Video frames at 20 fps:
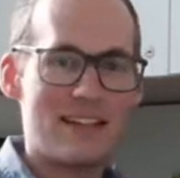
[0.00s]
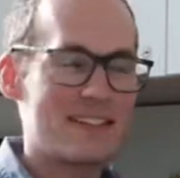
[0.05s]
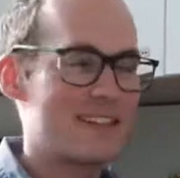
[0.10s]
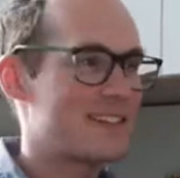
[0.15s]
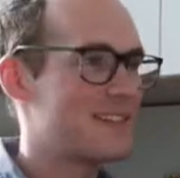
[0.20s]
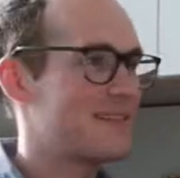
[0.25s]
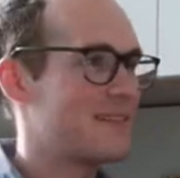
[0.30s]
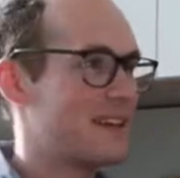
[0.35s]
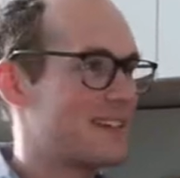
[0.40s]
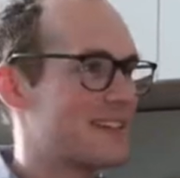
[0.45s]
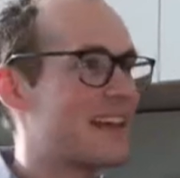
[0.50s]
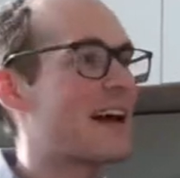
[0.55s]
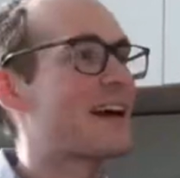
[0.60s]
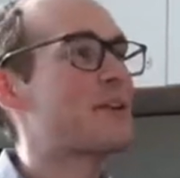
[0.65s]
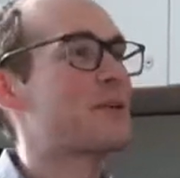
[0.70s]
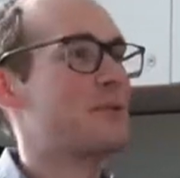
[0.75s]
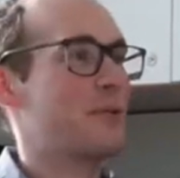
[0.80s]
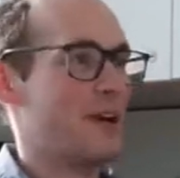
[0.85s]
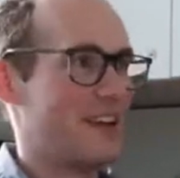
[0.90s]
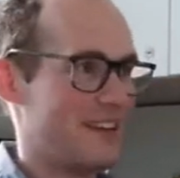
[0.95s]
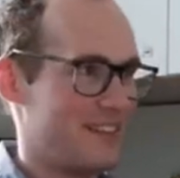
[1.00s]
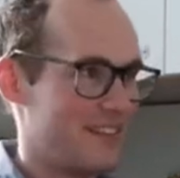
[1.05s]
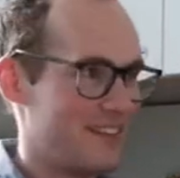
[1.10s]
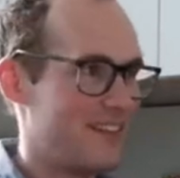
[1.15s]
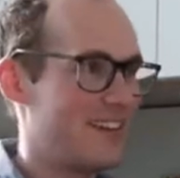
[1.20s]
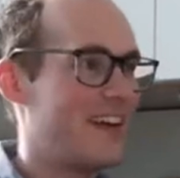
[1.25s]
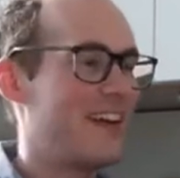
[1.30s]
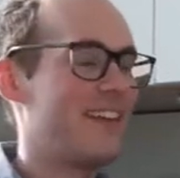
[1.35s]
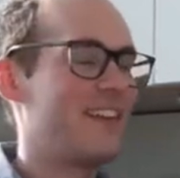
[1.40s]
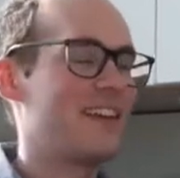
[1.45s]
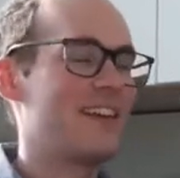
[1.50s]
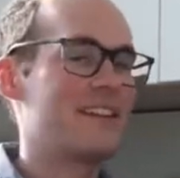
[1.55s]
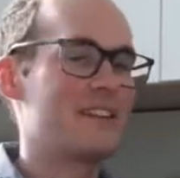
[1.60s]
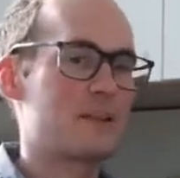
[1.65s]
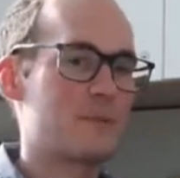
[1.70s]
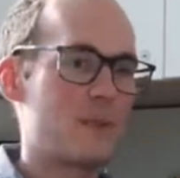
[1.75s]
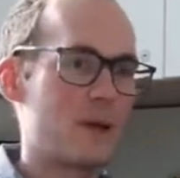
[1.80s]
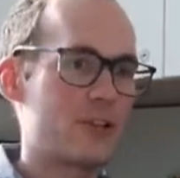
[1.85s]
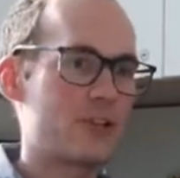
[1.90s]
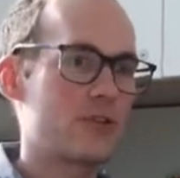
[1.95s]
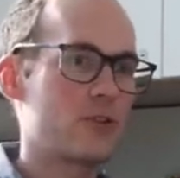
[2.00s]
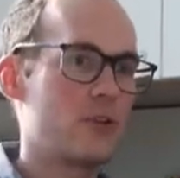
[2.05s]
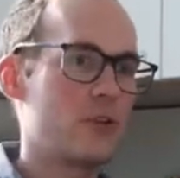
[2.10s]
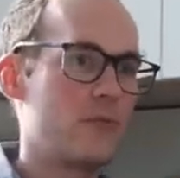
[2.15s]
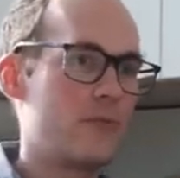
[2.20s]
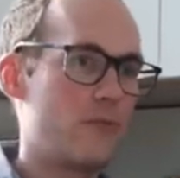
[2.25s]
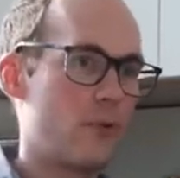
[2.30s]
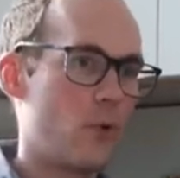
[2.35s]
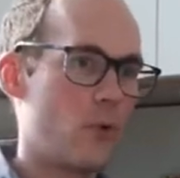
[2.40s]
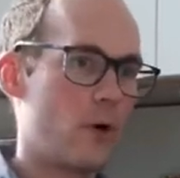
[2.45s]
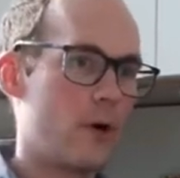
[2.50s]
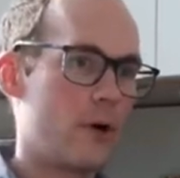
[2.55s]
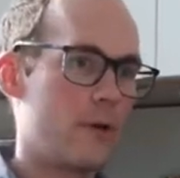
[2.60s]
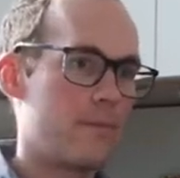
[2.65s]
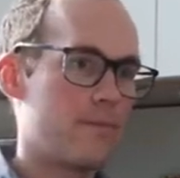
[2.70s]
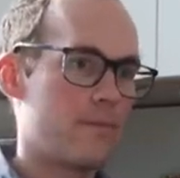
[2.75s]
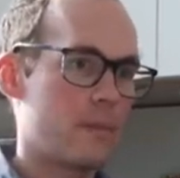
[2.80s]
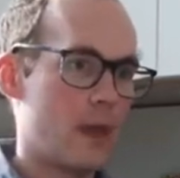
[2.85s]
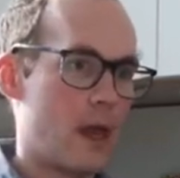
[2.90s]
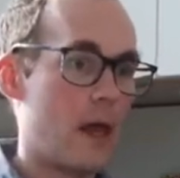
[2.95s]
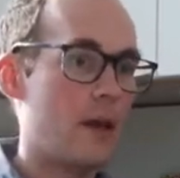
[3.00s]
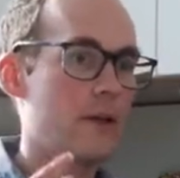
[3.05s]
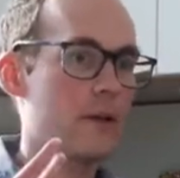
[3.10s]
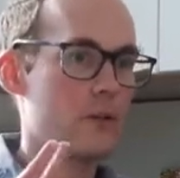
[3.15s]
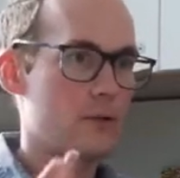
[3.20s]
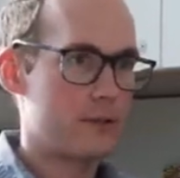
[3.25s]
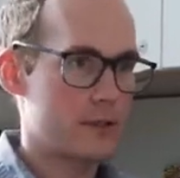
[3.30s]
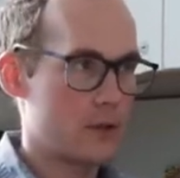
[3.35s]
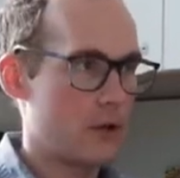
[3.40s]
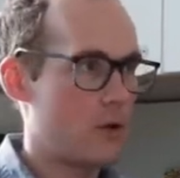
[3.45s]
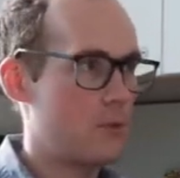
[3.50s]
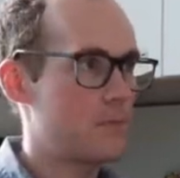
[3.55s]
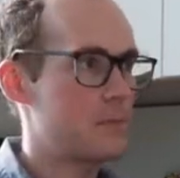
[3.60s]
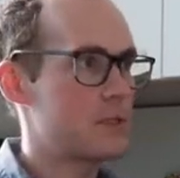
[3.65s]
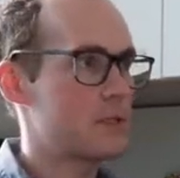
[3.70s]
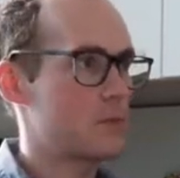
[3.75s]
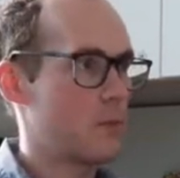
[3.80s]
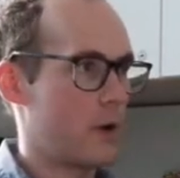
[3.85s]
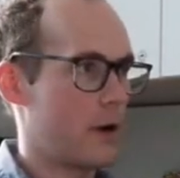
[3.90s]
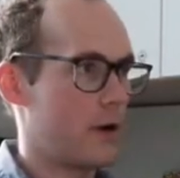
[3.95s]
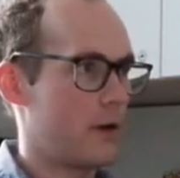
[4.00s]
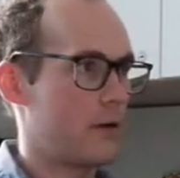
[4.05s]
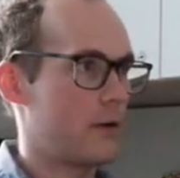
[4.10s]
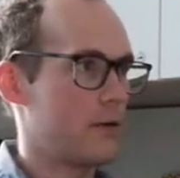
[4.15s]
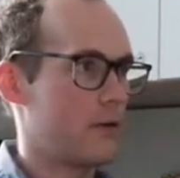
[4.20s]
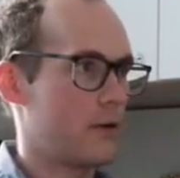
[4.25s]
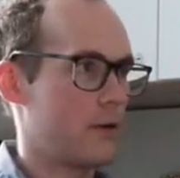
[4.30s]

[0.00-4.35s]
That's exactly right. I think especially for endoscopes, where